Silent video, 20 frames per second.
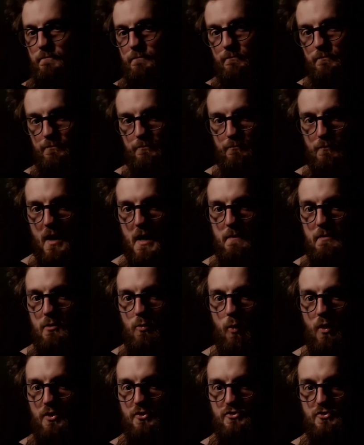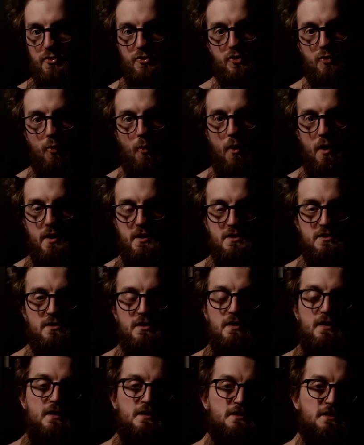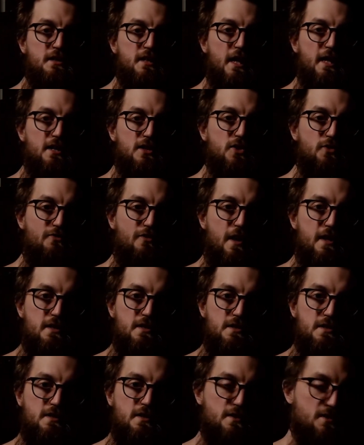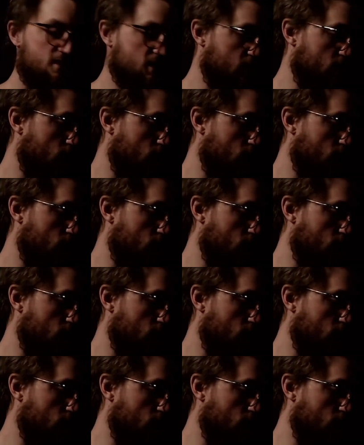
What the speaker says: maybe once or twice to get it to register. So